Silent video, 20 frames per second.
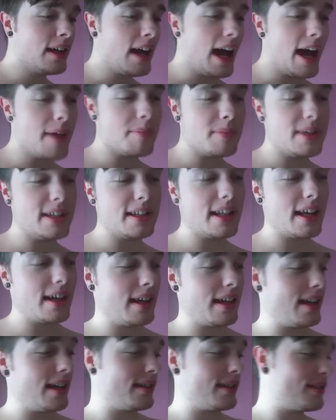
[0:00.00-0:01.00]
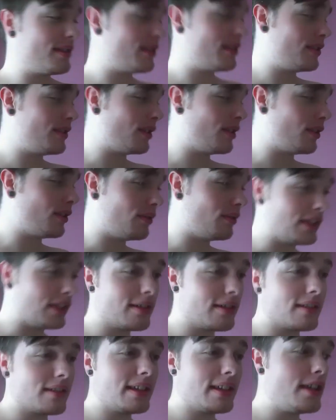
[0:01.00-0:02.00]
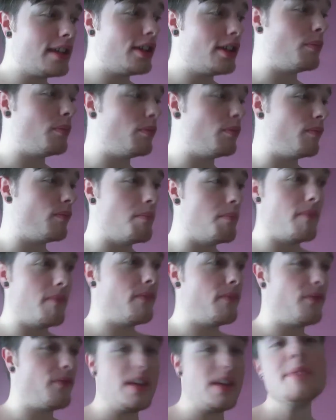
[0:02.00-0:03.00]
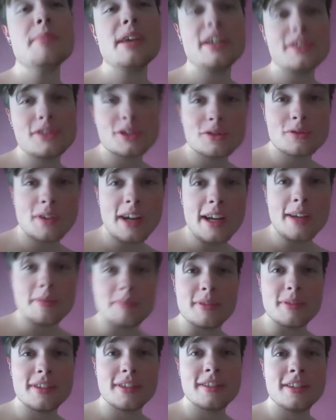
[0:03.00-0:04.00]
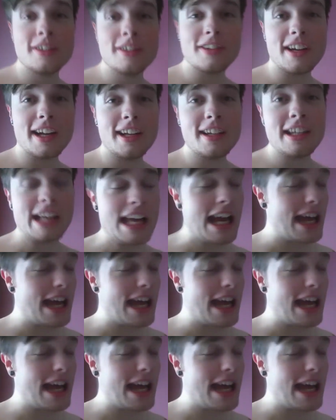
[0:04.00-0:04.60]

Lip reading: I mean that as, literally females are raped, right?